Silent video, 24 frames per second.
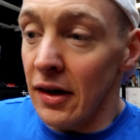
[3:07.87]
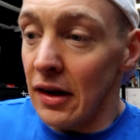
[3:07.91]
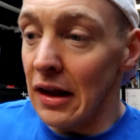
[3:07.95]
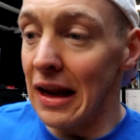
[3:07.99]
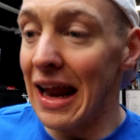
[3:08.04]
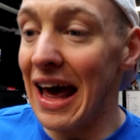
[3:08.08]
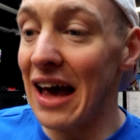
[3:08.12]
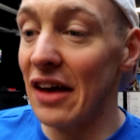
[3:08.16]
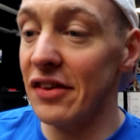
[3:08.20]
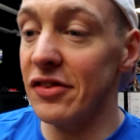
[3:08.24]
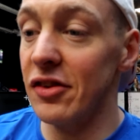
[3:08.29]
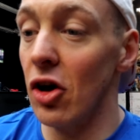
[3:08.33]
The
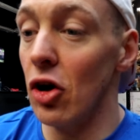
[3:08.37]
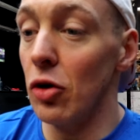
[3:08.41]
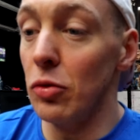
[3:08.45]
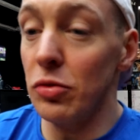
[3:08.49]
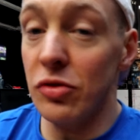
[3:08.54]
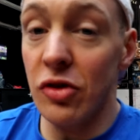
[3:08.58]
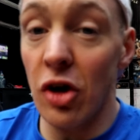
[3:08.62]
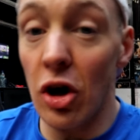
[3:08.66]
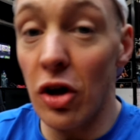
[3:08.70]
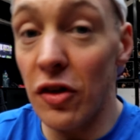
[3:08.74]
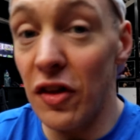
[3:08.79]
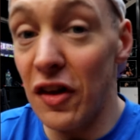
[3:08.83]
last song
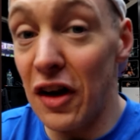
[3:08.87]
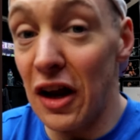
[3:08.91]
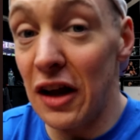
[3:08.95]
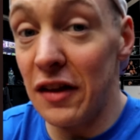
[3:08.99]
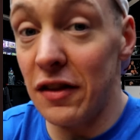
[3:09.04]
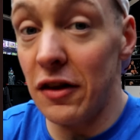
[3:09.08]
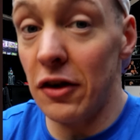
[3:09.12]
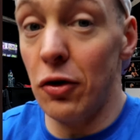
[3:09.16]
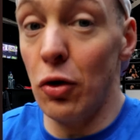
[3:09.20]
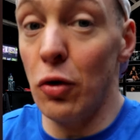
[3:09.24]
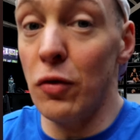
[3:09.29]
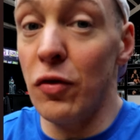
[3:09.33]
was called The
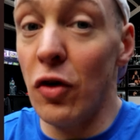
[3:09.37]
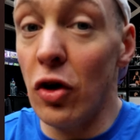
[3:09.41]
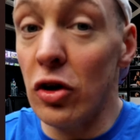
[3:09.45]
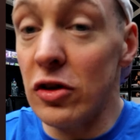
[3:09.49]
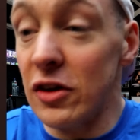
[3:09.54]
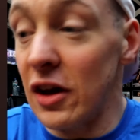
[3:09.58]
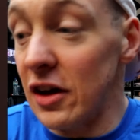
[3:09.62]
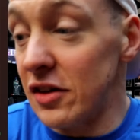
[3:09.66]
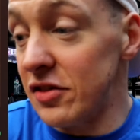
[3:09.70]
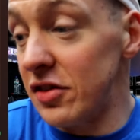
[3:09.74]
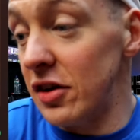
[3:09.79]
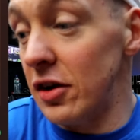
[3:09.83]
Night They Drove
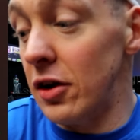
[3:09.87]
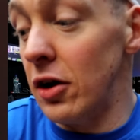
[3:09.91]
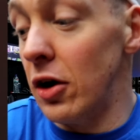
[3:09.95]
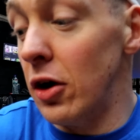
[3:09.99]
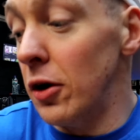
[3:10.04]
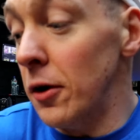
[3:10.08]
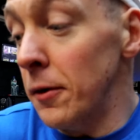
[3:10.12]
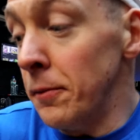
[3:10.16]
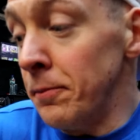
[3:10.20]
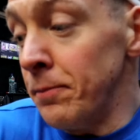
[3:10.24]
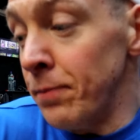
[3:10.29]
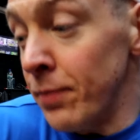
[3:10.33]
Old Dixie
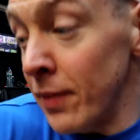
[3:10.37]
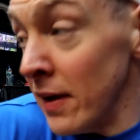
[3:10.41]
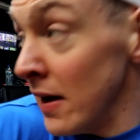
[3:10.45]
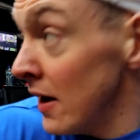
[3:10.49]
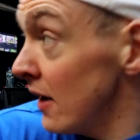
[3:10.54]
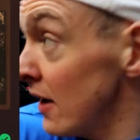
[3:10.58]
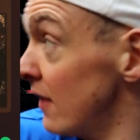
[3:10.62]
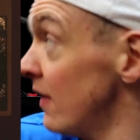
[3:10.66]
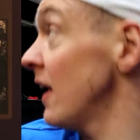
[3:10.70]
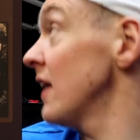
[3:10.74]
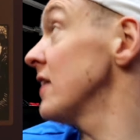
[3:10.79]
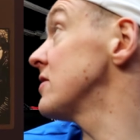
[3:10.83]
Down,
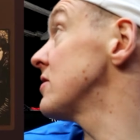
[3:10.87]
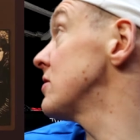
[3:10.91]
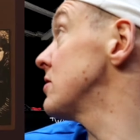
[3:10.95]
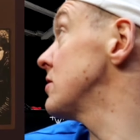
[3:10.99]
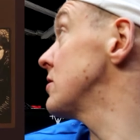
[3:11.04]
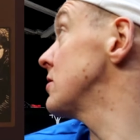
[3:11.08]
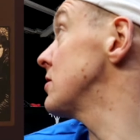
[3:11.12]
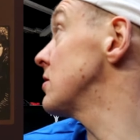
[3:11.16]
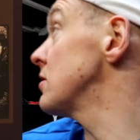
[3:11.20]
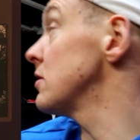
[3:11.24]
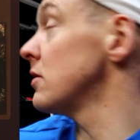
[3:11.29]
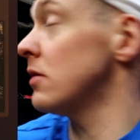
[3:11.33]
and
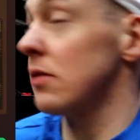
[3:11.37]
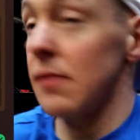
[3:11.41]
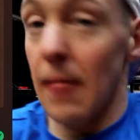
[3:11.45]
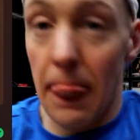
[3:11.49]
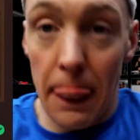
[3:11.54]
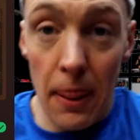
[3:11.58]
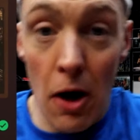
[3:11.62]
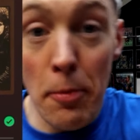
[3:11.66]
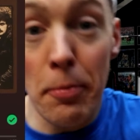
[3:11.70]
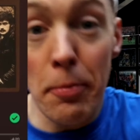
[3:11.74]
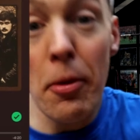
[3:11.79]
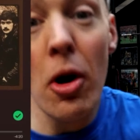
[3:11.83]
that's
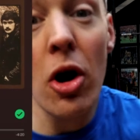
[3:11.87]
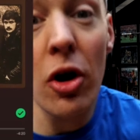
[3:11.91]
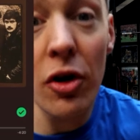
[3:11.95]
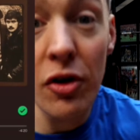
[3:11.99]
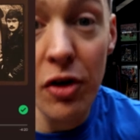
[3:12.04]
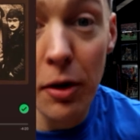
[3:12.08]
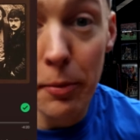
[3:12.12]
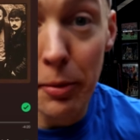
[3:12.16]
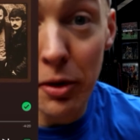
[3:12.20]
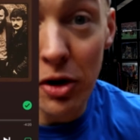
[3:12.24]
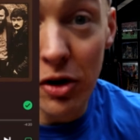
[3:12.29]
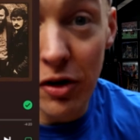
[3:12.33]
up on
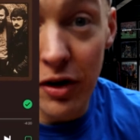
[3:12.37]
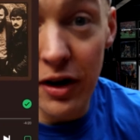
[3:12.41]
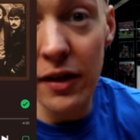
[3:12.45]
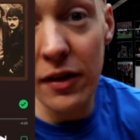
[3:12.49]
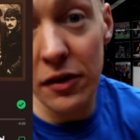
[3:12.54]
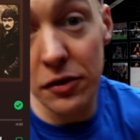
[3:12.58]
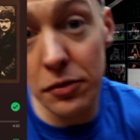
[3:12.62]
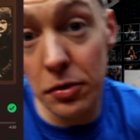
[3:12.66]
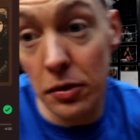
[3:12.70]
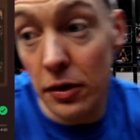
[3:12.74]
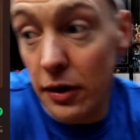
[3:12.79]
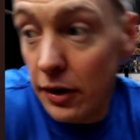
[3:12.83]
Cripple Creek,
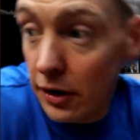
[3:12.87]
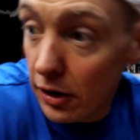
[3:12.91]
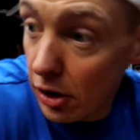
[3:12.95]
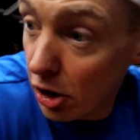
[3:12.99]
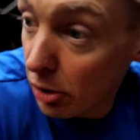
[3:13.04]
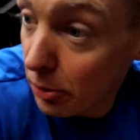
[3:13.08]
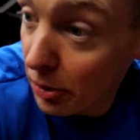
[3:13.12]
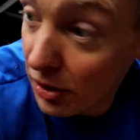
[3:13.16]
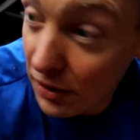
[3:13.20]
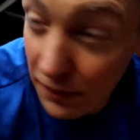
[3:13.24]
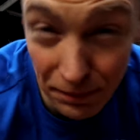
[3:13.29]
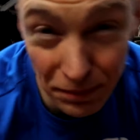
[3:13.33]
this one here
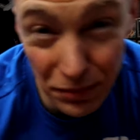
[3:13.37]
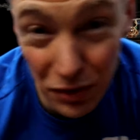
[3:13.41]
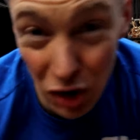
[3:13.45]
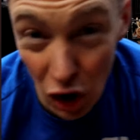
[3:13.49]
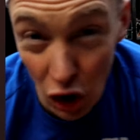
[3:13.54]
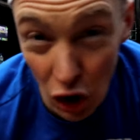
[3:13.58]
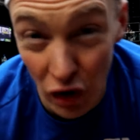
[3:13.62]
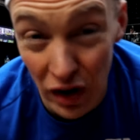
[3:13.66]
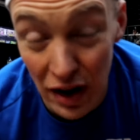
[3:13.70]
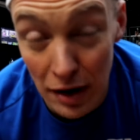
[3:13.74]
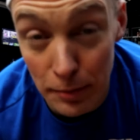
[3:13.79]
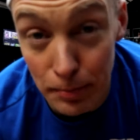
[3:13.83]
now,
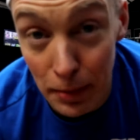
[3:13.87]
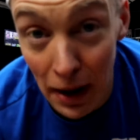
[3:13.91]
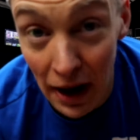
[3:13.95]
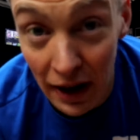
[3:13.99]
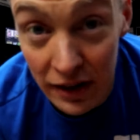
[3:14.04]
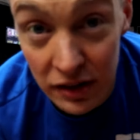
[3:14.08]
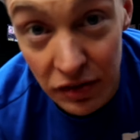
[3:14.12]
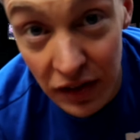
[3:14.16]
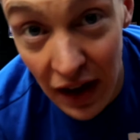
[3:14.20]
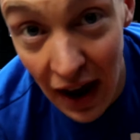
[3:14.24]
but great band.